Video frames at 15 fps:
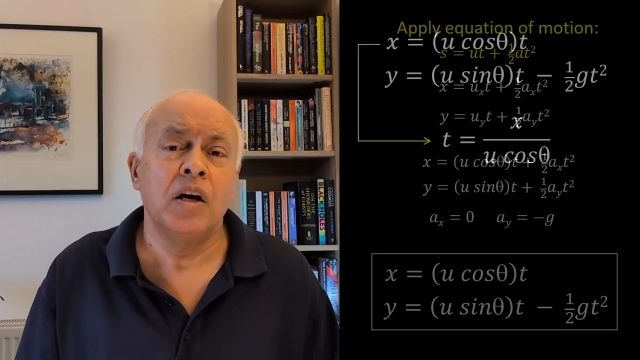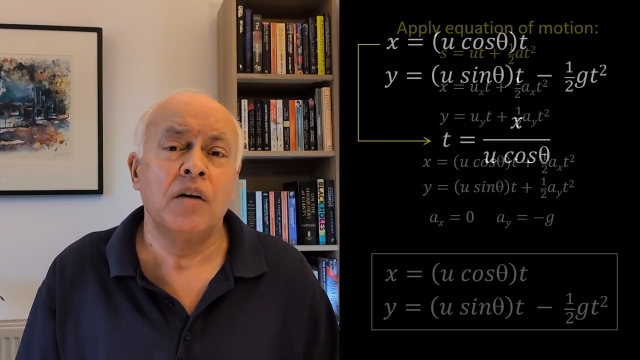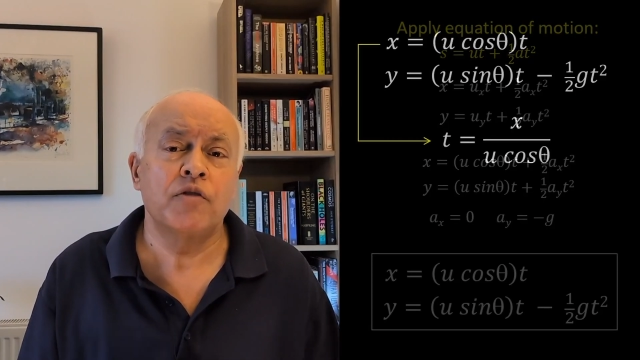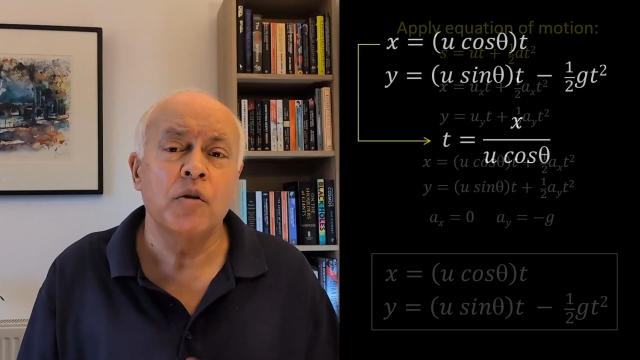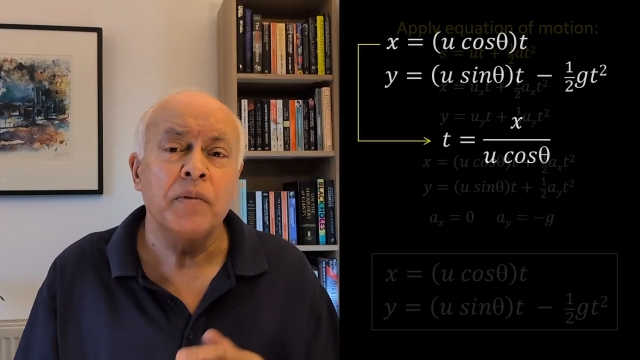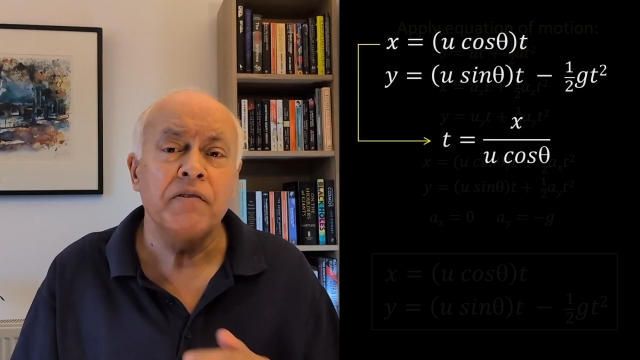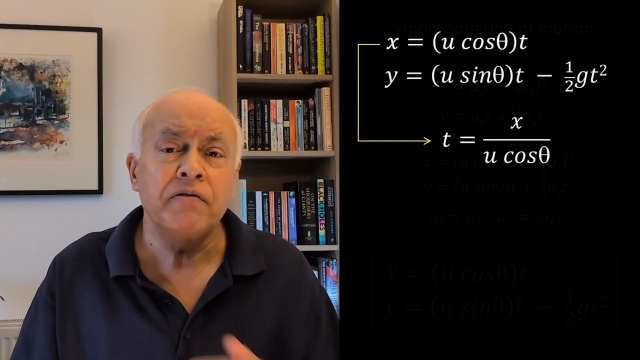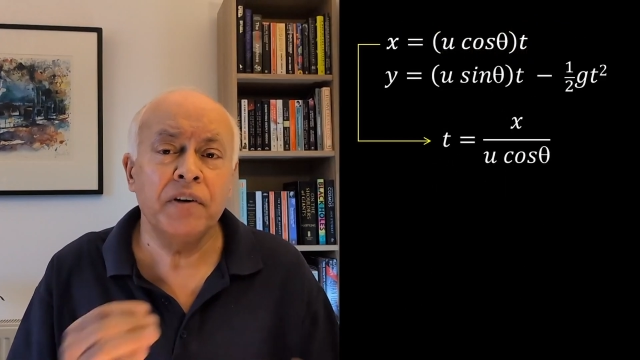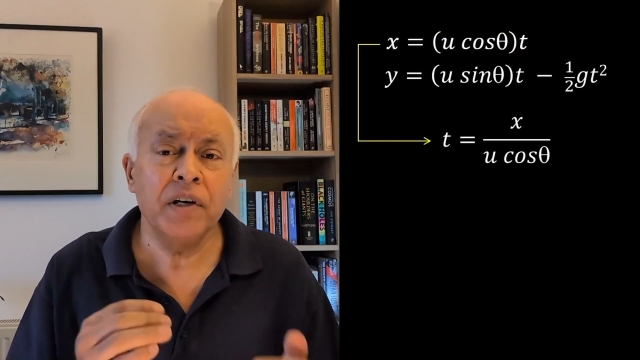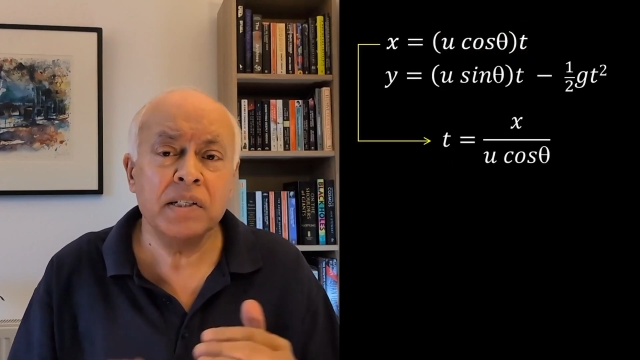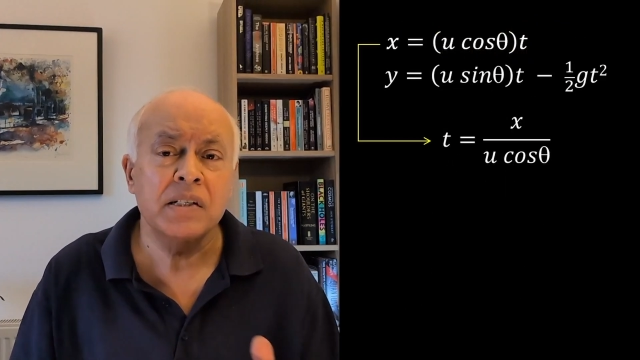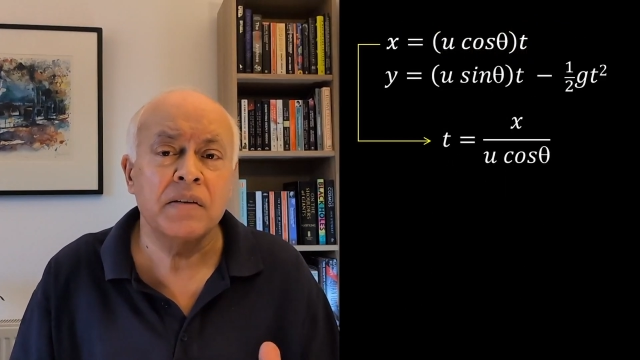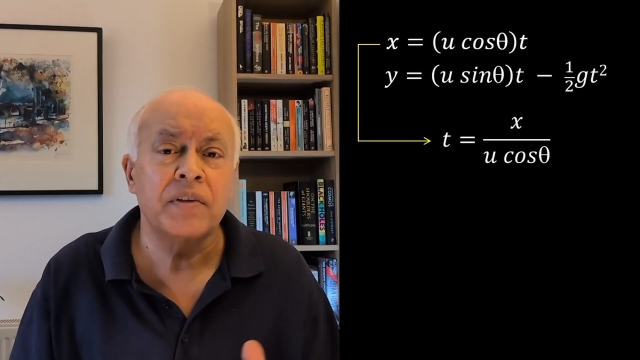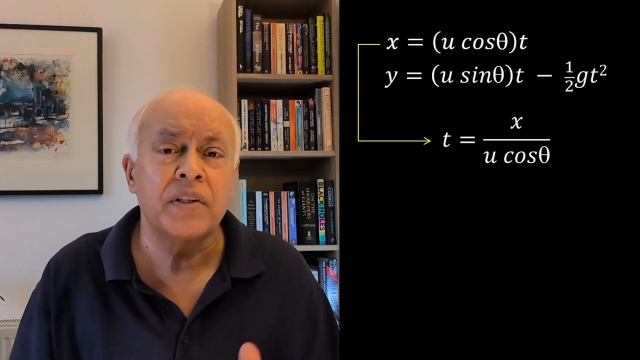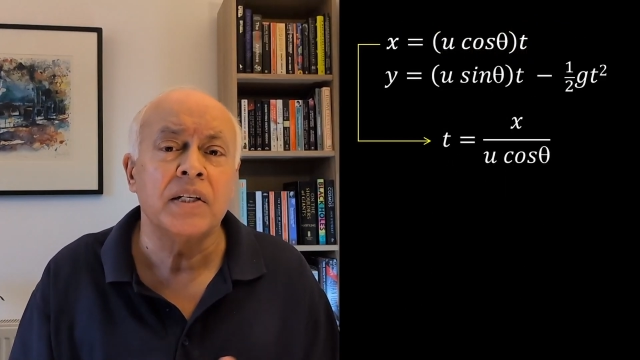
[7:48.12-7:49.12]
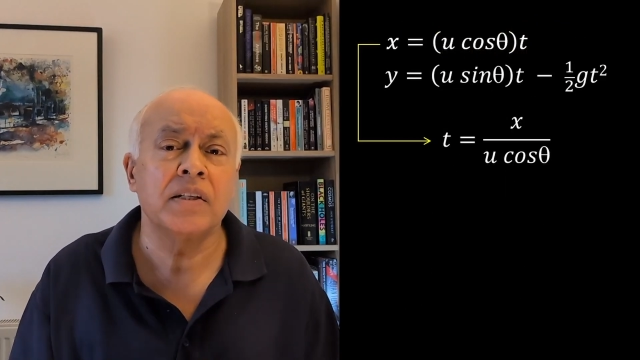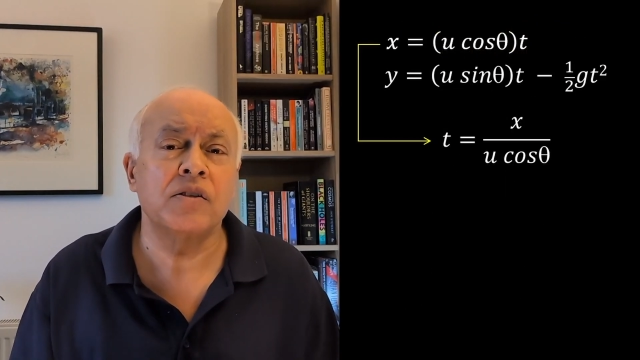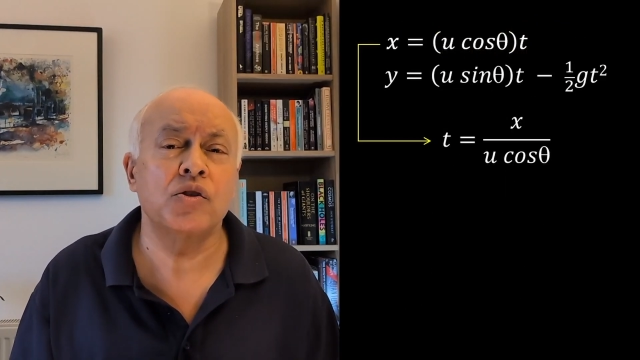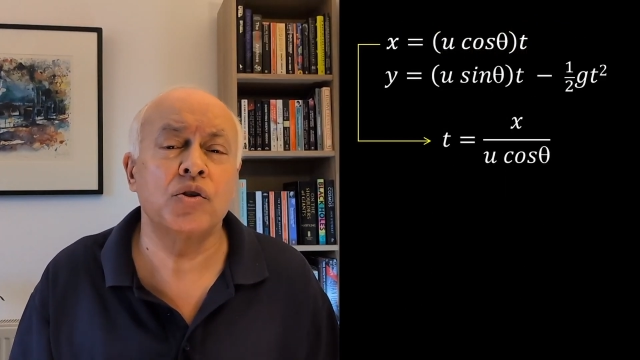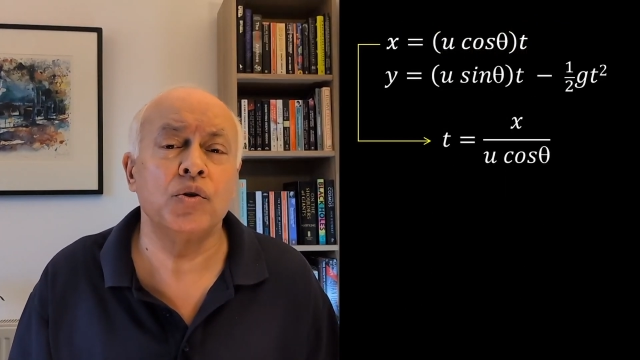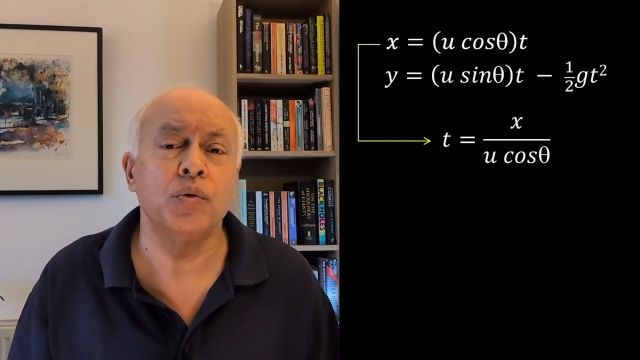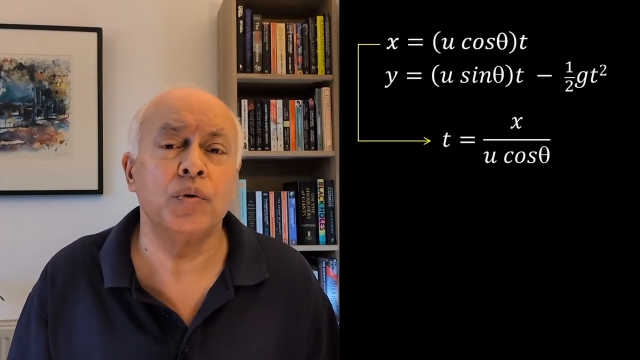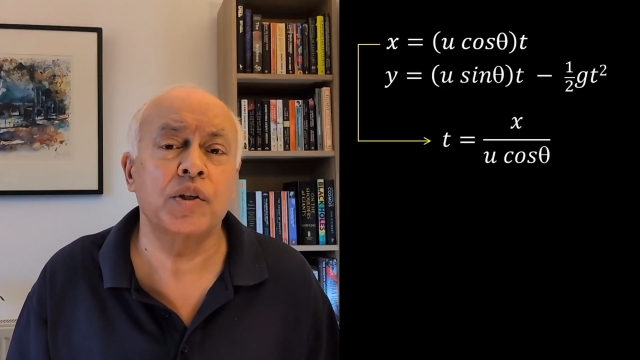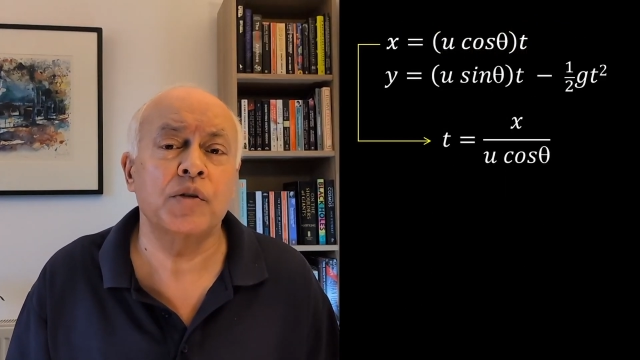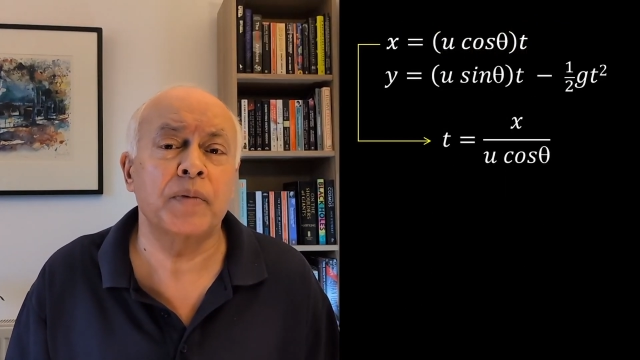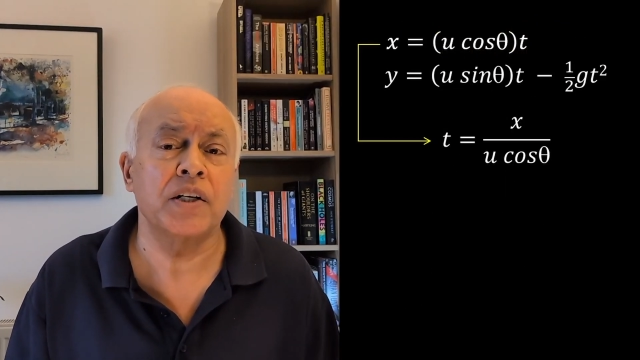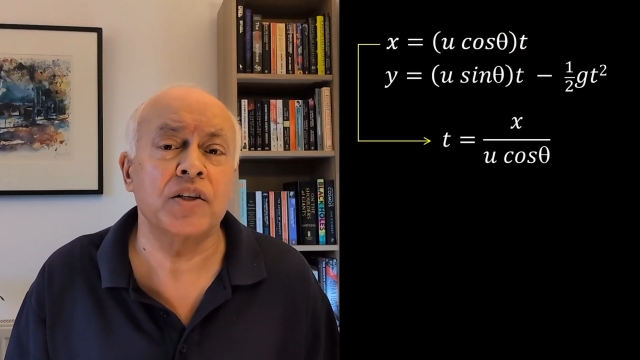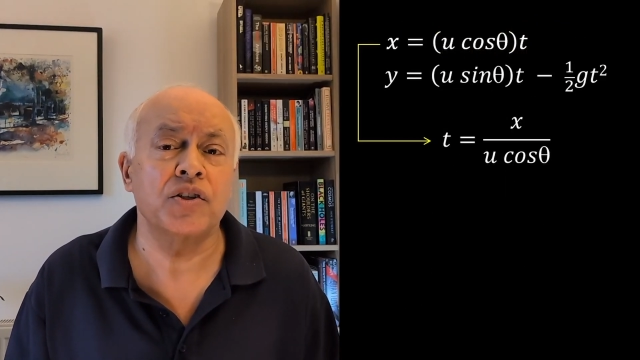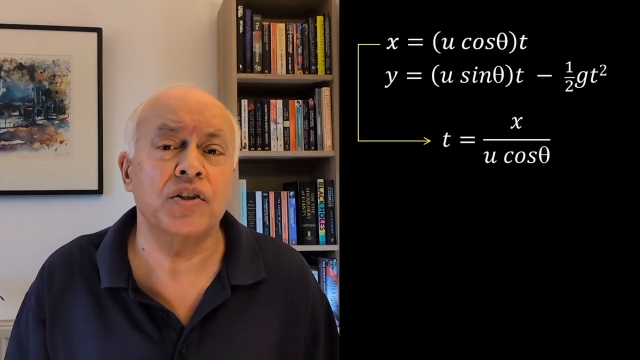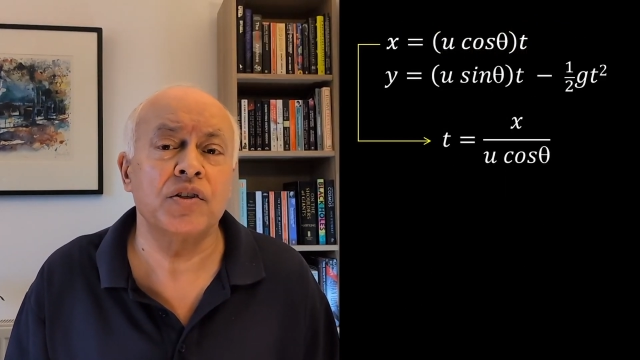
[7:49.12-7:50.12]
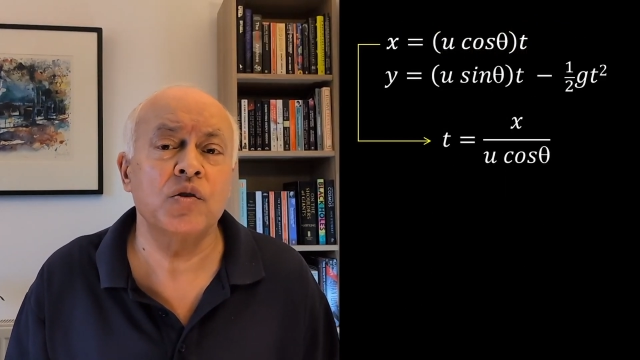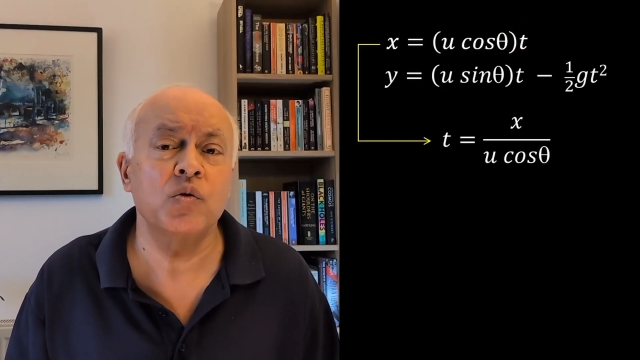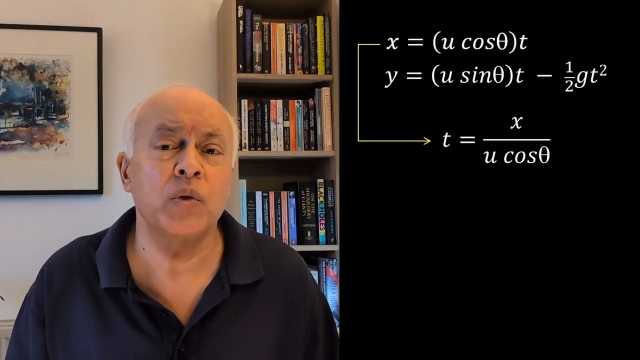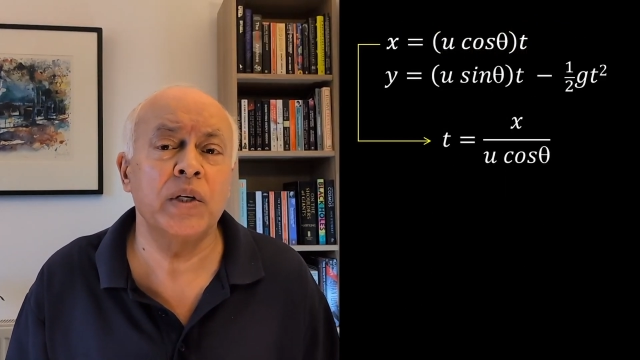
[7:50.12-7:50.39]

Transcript: From the first of these two expressions,